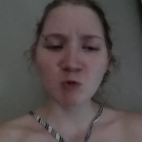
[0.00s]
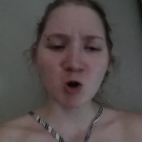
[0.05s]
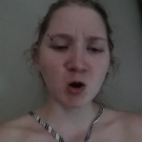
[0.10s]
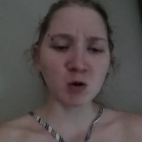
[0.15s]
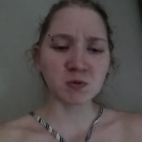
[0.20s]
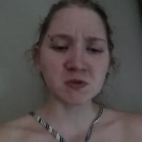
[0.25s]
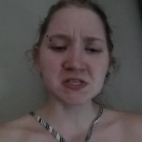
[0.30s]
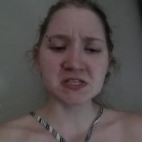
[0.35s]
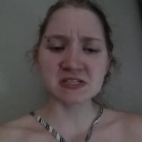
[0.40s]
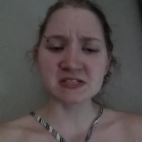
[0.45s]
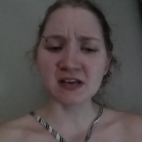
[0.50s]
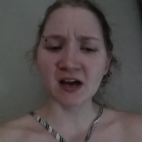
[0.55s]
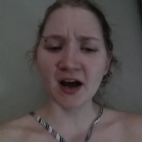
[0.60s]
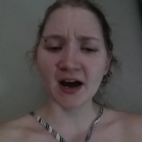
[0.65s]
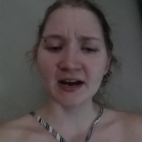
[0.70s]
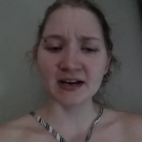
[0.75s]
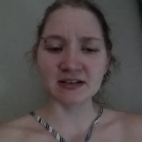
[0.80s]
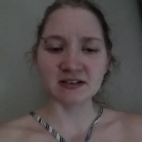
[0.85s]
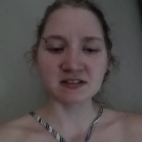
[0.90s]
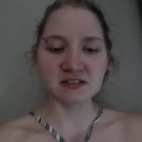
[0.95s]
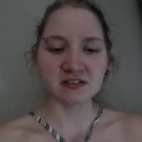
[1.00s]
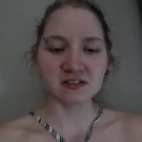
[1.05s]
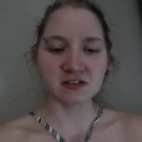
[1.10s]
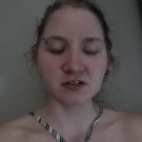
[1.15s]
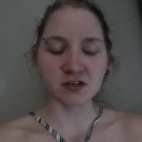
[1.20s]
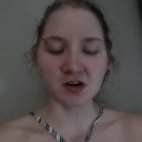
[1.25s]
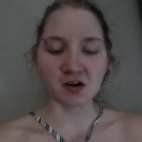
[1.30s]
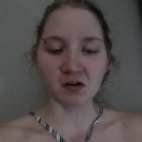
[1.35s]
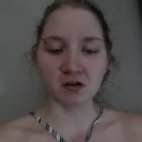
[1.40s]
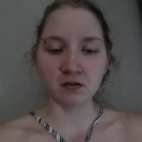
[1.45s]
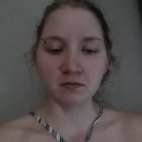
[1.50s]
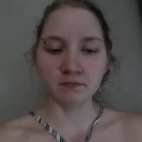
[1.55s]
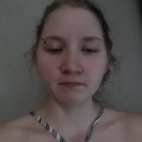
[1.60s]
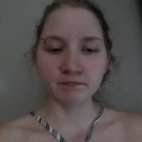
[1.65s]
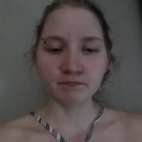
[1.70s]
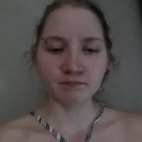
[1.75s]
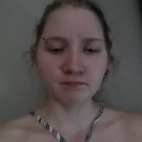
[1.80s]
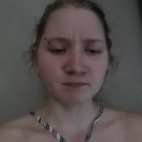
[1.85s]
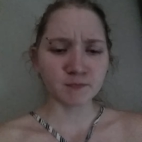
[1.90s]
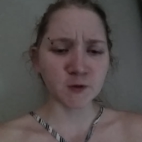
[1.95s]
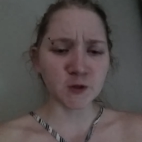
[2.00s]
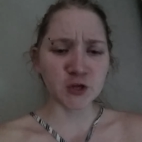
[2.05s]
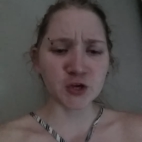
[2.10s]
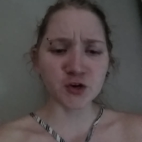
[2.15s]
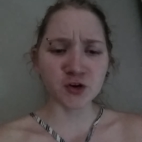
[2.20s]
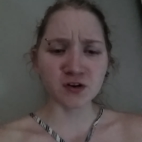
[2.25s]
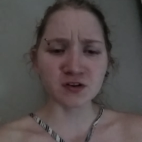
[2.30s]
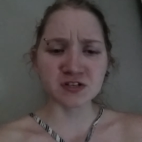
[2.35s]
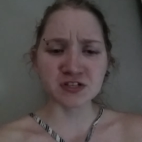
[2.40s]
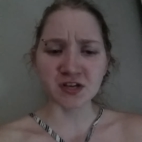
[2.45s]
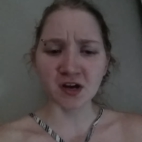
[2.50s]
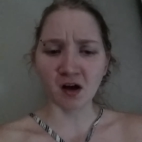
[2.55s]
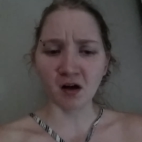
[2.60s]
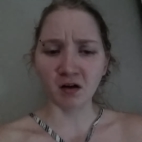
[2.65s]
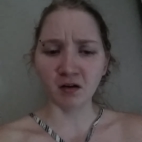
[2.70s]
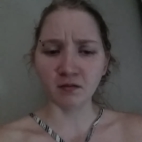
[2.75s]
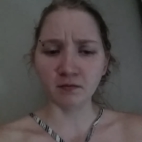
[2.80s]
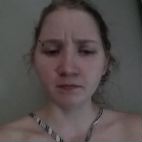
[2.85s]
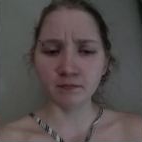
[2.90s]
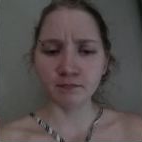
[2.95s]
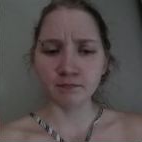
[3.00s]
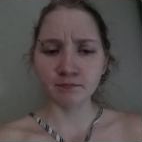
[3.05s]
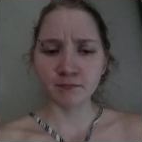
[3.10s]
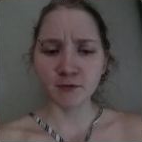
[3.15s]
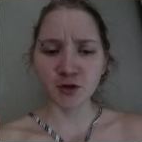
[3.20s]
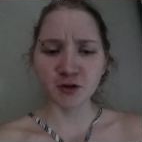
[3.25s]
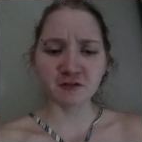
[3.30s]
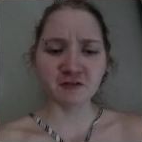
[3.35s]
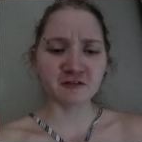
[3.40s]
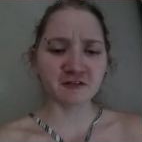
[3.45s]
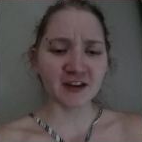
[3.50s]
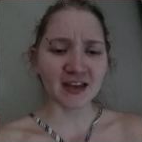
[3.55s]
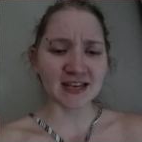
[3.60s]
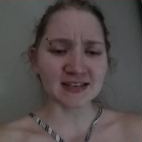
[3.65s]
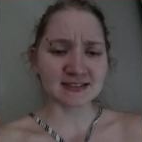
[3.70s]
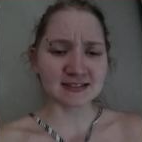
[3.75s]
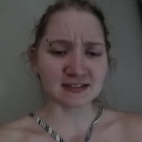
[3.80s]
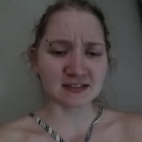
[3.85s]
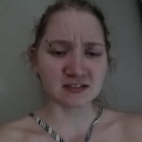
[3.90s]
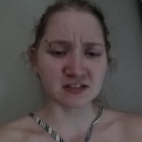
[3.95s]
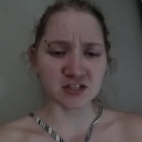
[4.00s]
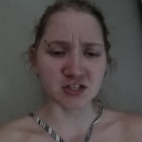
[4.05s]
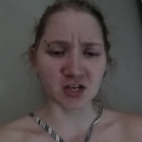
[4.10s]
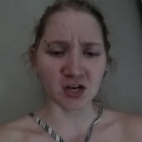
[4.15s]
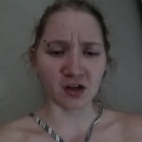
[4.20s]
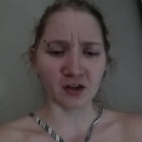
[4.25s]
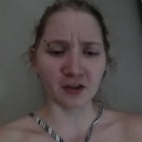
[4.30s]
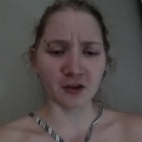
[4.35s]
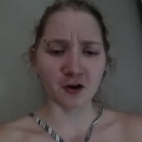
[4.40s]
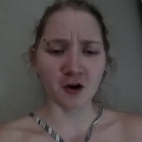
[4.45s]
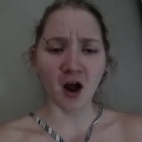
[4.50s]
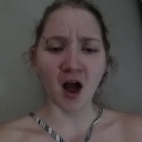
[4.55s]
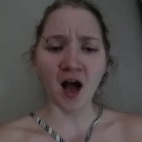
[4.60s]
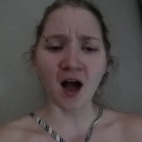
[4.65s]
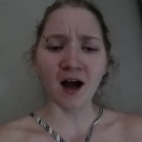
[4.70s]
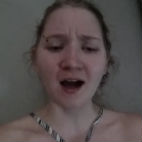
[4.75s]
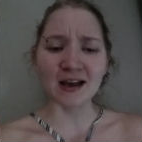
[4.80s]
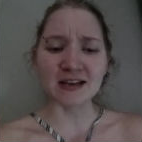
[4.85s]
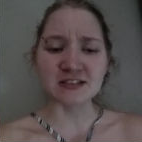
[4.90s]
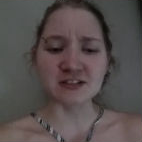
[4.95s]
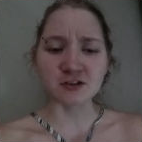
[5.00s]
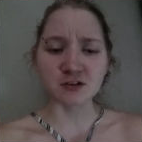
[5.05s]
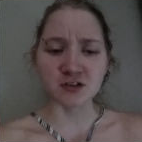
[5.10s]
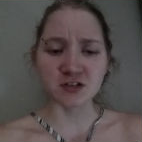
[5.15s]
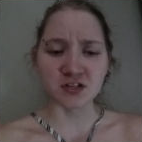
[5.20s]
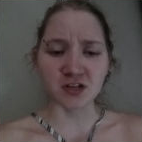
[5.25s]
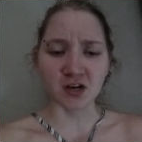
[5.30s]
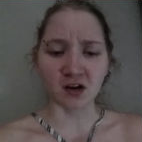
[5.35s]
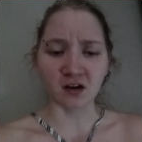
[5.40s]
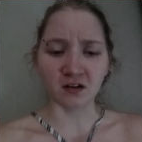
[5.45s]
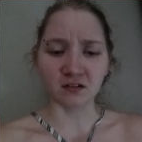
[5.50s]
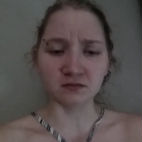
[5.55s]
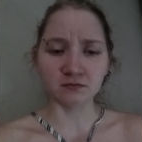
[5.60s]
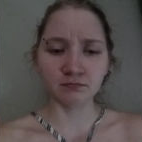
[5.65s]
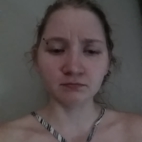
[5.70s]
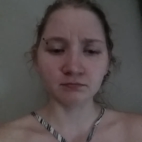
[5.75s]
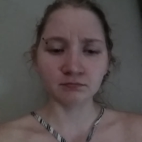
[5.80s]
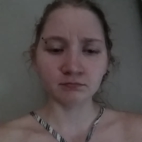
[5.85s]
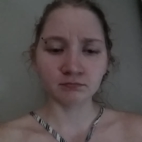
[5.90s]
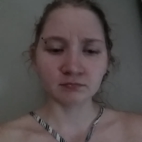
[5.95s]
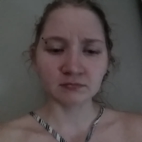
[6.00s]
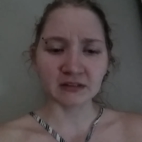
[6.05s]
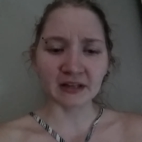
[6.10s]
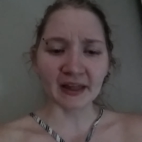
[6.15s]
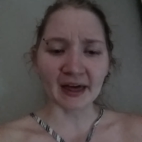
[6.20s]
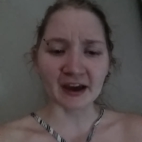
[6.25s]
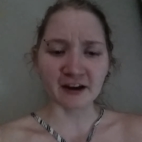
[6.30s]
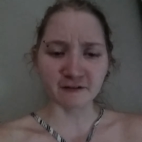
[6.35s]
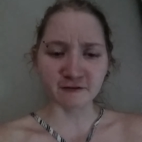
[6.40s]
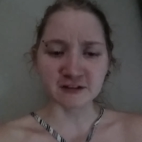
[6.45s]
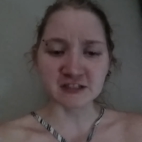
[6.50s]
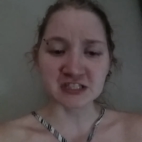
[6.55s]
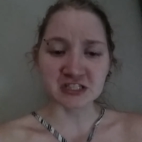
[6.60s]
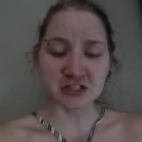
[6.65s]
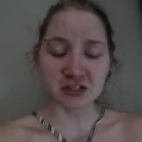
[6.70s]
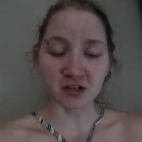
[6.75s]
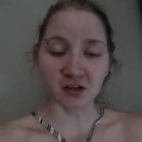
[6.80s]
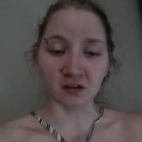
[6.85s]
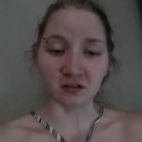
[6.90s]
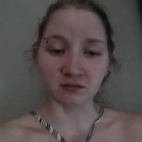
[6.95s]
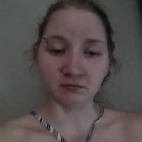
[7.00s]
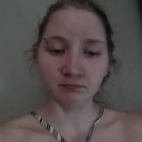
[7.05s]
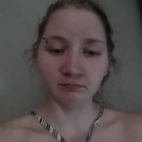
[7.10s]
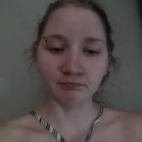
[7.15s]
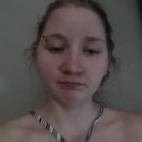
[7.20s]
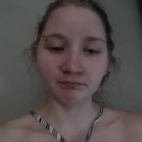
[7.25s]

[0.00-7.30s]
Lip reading: Outside is dull. You're dull. Your face is dull. Your eyes are dull. Life is dull.